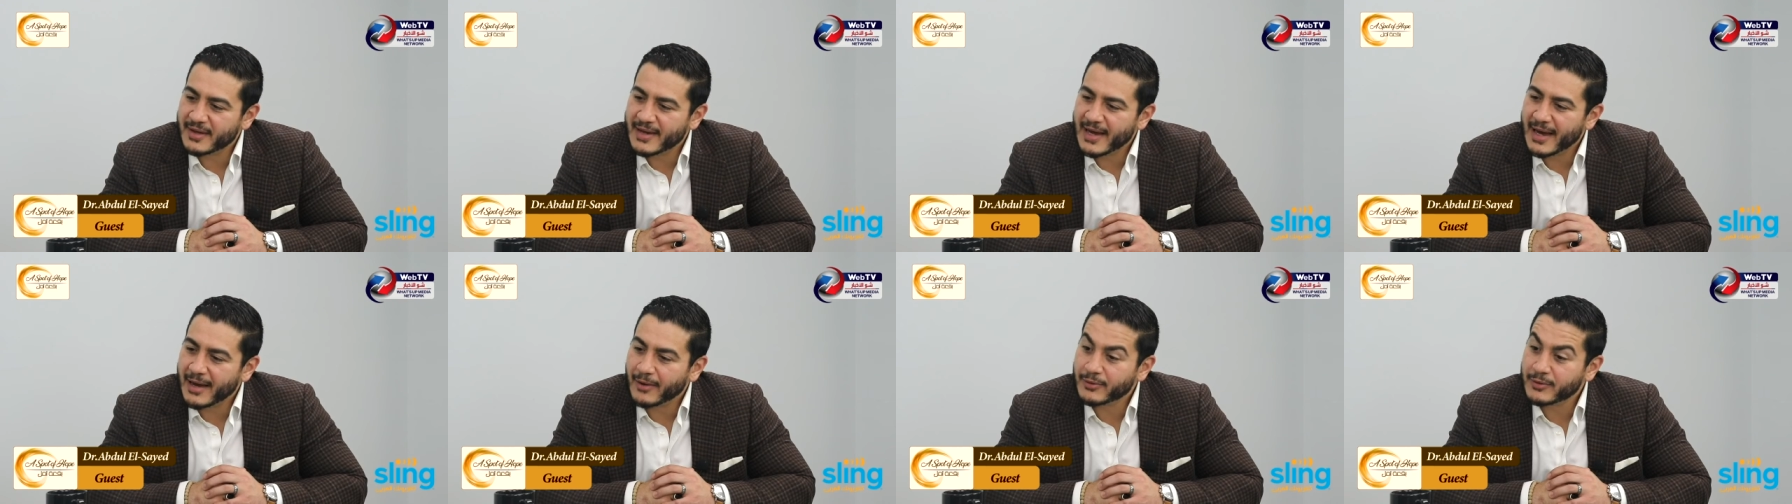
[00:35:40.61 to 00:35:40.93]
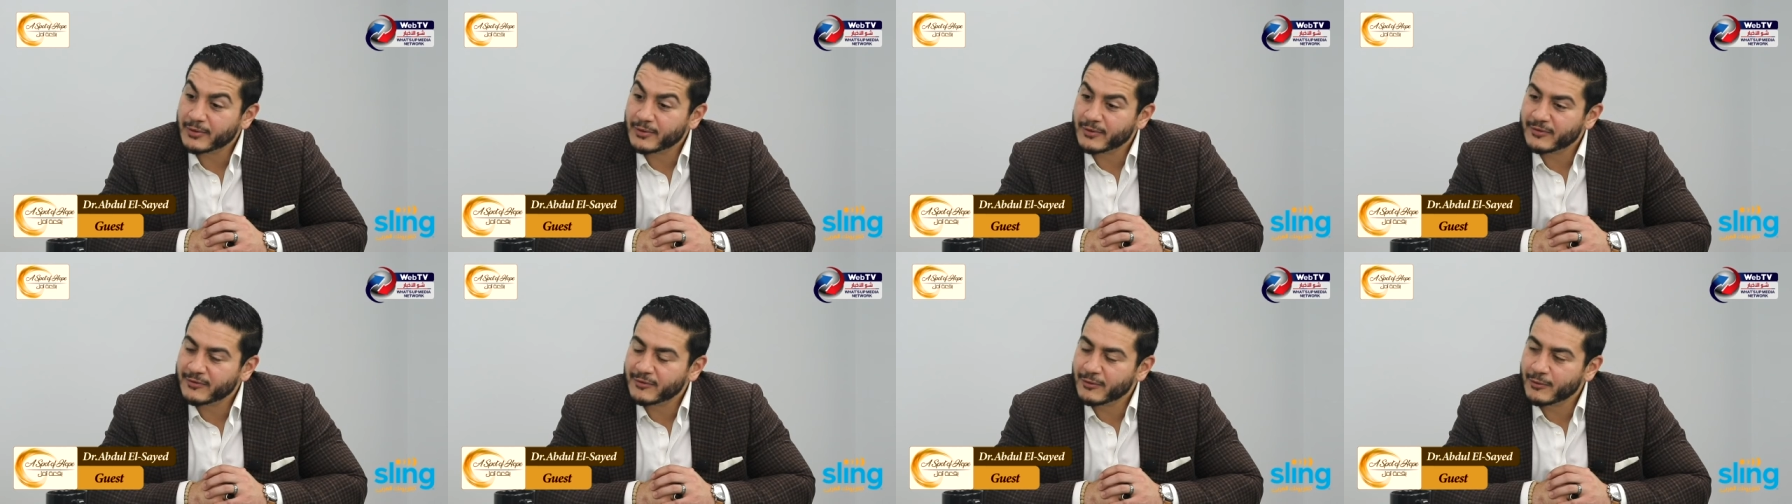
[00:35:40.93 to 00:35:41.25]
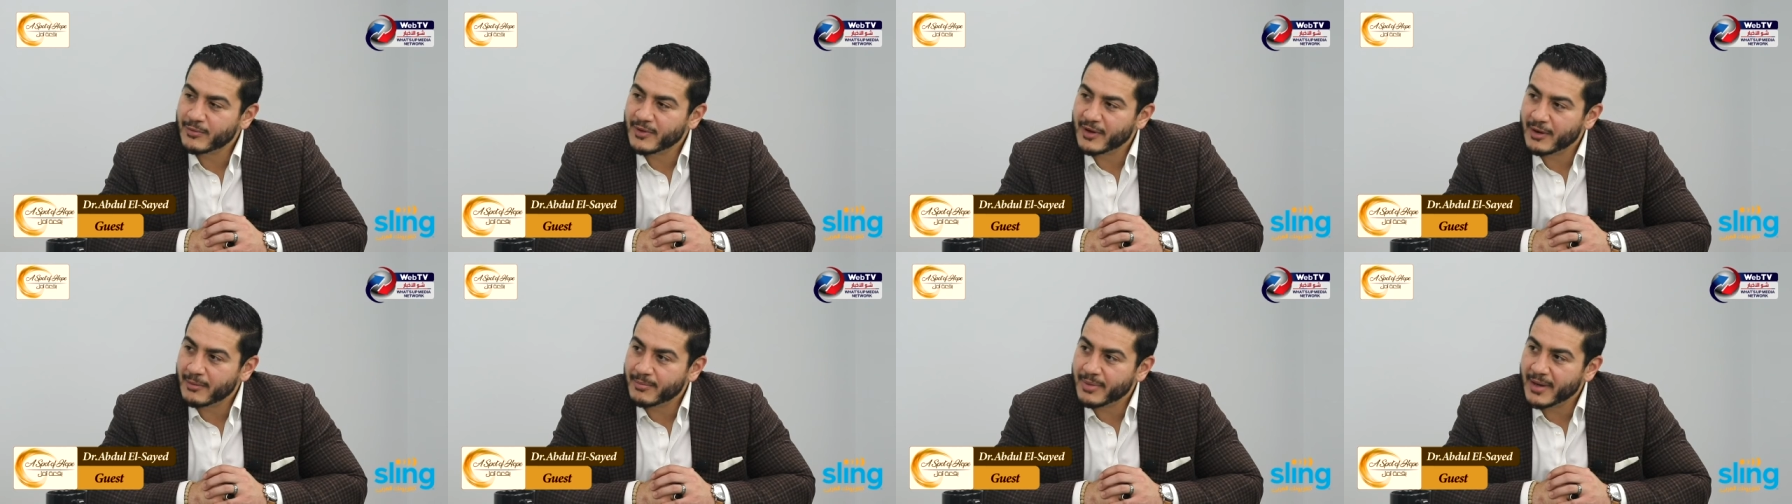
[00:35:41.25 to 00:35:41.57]
doubt and you
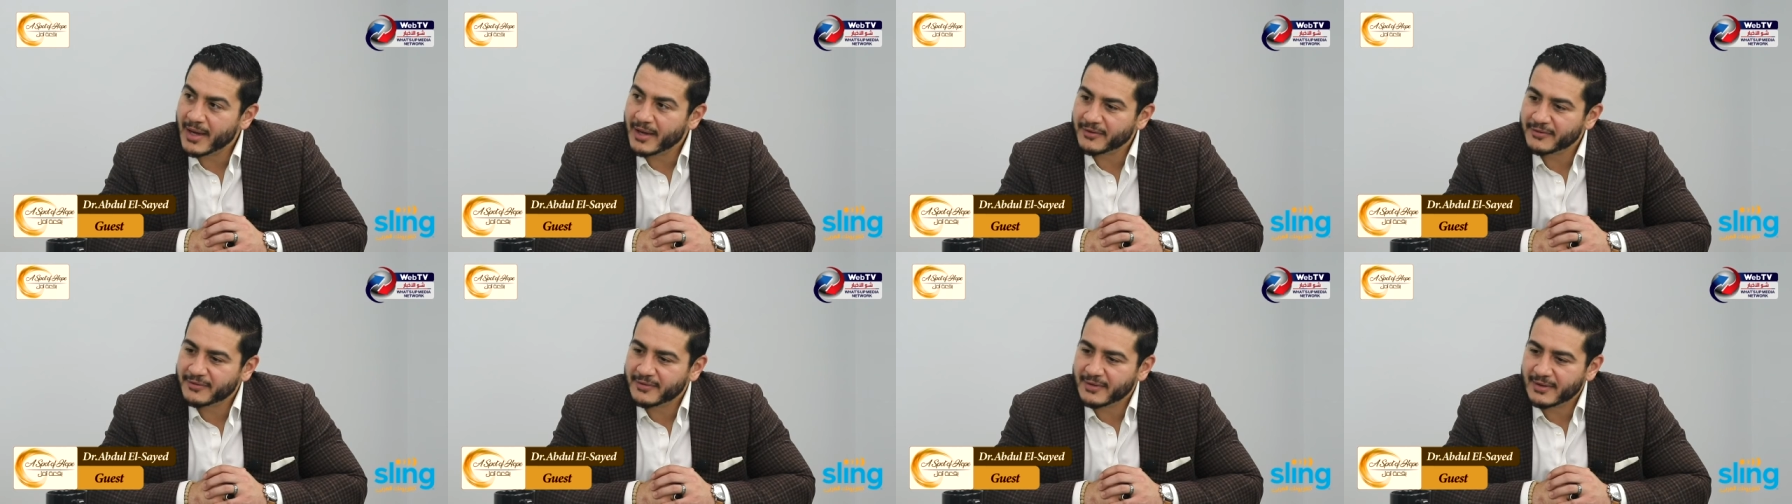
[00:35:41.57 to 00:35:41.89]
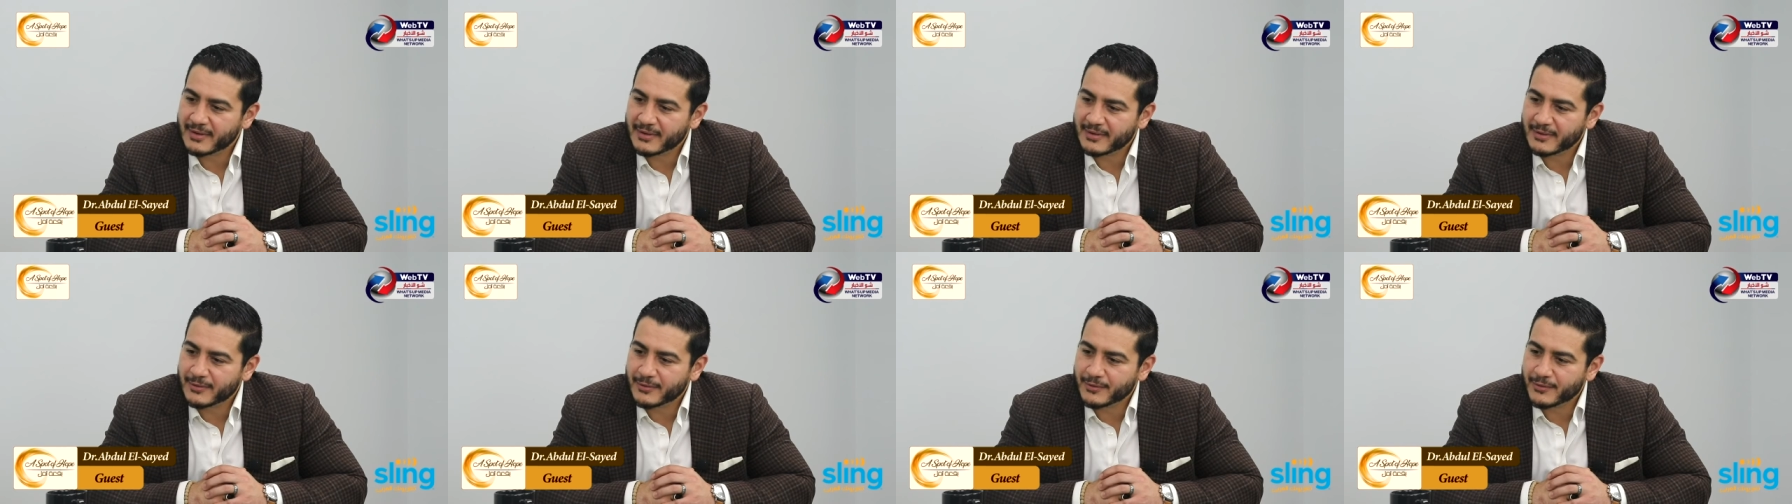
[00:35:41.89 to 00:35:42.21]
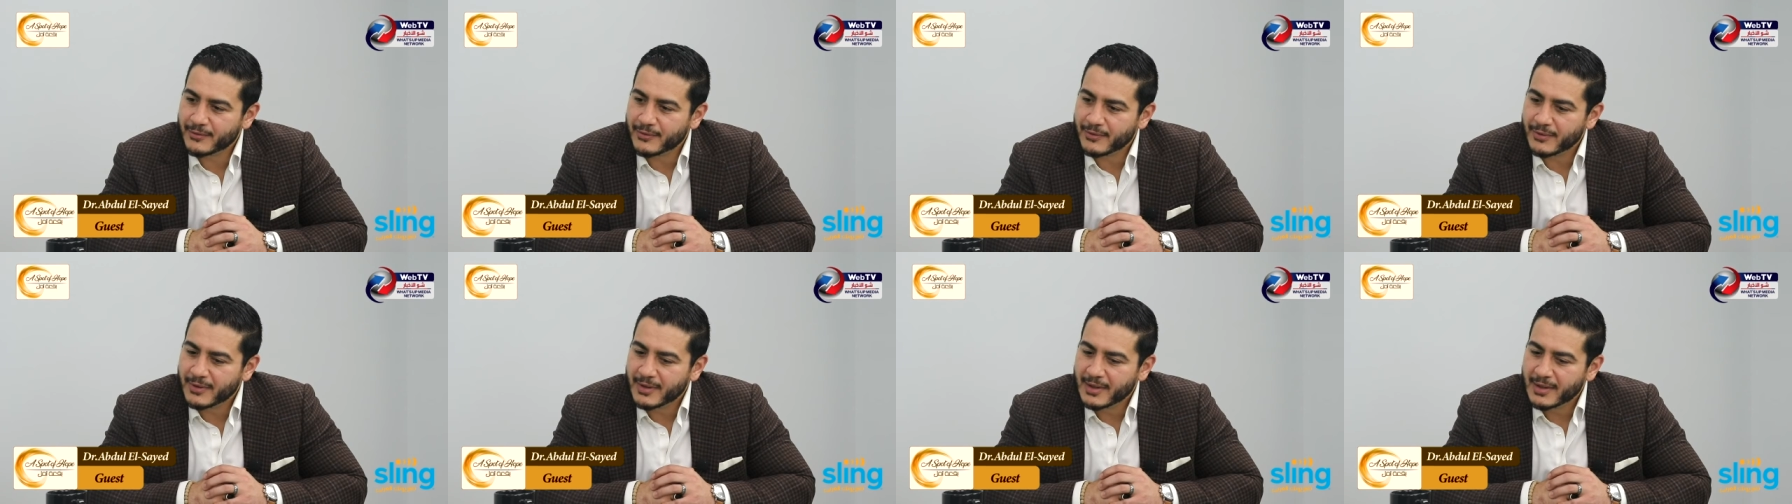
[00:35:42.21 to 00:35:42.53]
assume their best and
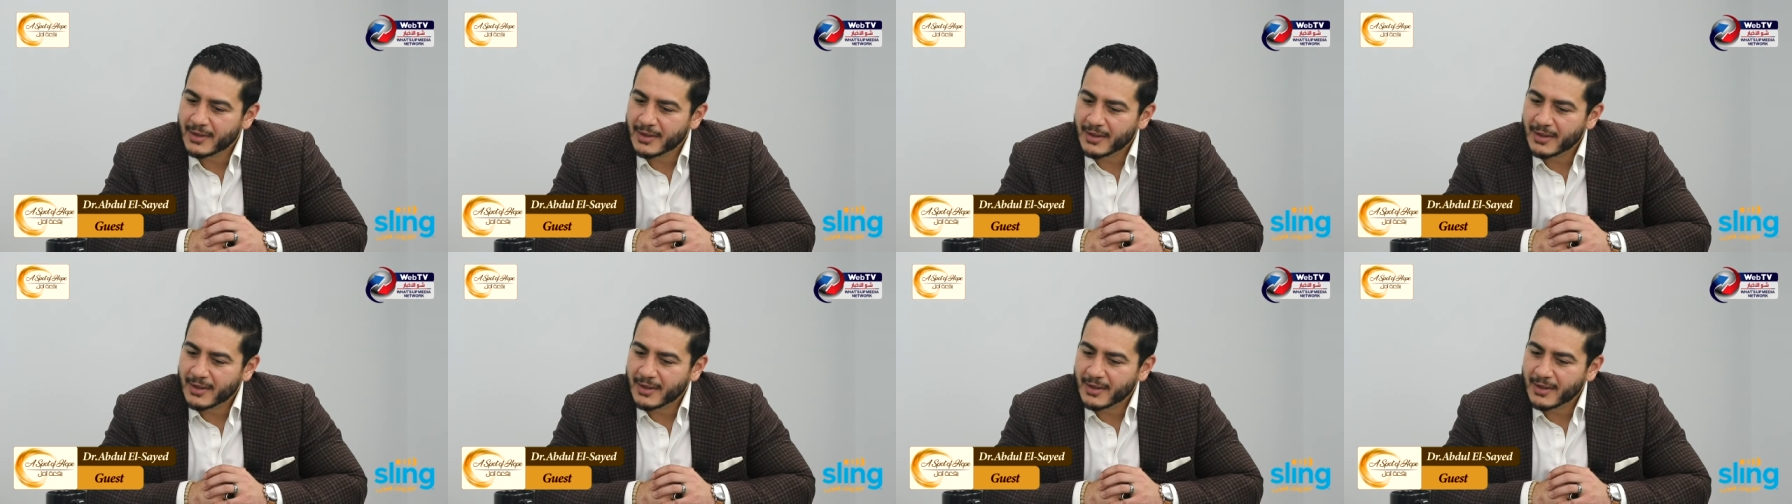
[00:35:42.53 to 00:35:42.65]
you